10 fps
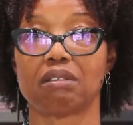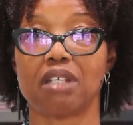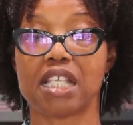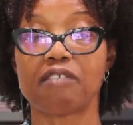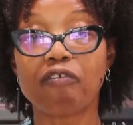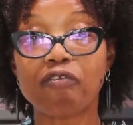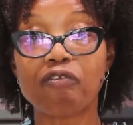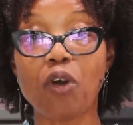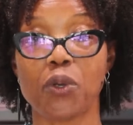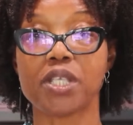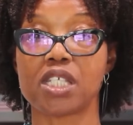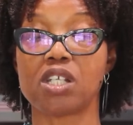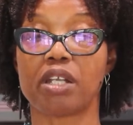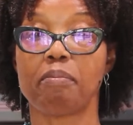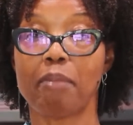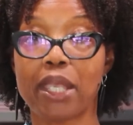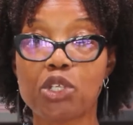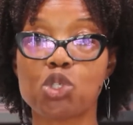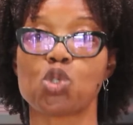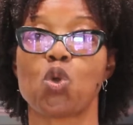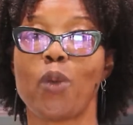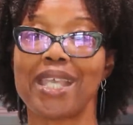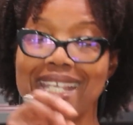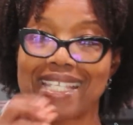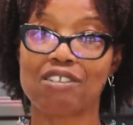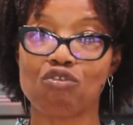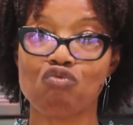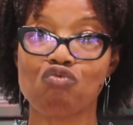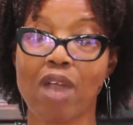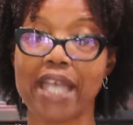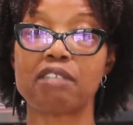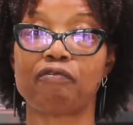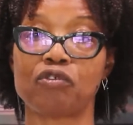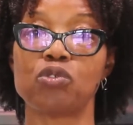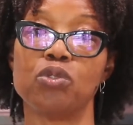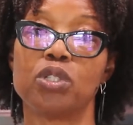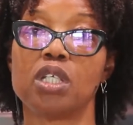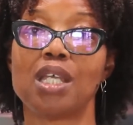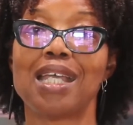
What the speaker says: Is focusing on making sure we're eating right food